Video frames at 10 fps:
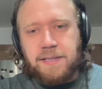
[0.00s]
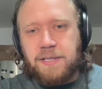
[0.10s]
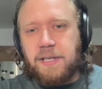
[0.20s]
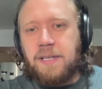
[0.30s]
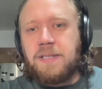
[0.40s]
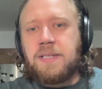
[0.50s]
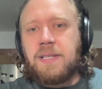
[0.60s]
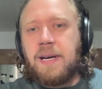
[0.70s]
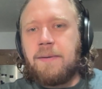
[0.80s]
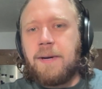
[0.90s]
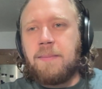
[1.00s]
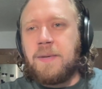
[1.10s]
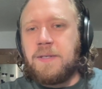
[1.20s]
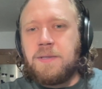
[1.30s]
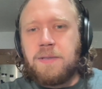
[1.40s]
Chase, I
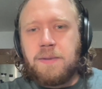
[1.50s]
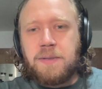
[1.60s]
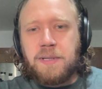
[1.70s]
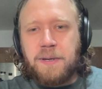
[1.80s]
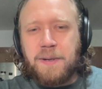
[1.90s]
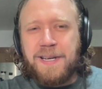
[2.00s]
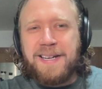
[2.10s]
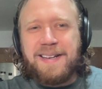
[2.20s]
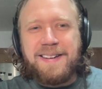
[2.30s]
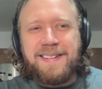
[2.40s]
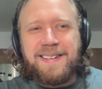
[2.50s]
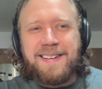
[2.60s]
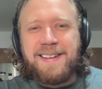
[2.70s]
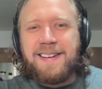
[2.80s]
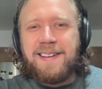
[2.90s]
recommend you do so.
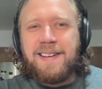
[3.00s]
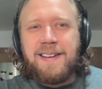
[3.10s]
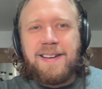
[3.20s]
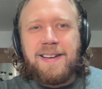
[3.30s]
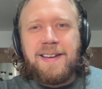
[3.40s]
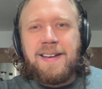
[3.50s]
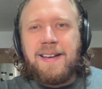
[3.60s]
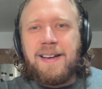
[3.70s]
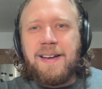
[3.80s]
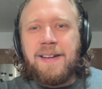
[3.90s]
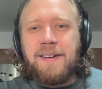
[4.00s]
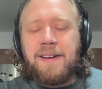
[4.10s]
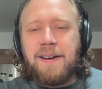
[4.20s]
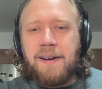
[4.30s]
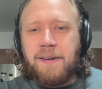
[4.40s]
And
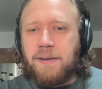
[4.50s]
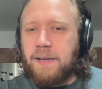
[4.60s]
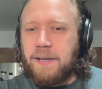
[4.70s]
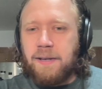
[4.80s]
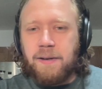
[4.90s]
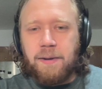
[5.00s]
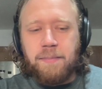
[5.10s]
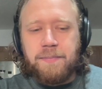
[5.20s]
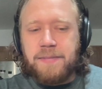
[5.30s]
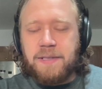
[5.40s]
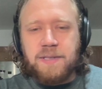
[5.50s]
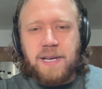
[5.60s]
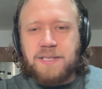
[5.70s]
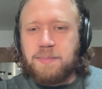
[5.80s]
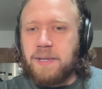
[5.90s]
you can hear, there's
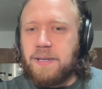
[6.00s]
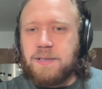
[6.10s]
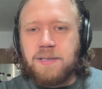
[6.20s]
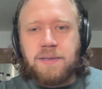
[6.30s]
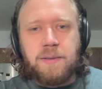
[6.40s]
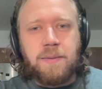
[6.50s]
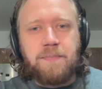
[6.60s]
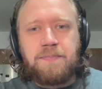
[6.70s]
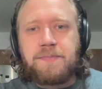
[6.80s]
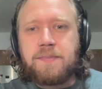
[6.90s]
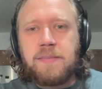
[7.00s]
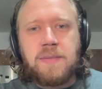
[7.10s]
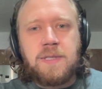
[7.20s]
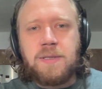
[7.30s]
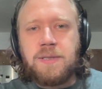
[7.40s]
lots of players that do them.
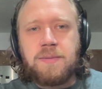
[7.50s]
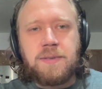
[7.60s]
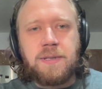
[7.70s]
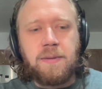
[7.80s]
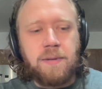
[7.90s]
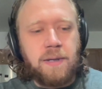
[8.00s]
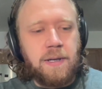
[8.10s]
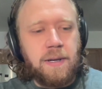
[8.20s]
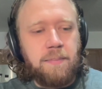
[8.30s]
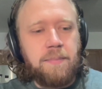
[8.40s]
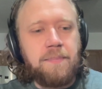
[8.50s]
Just look it up.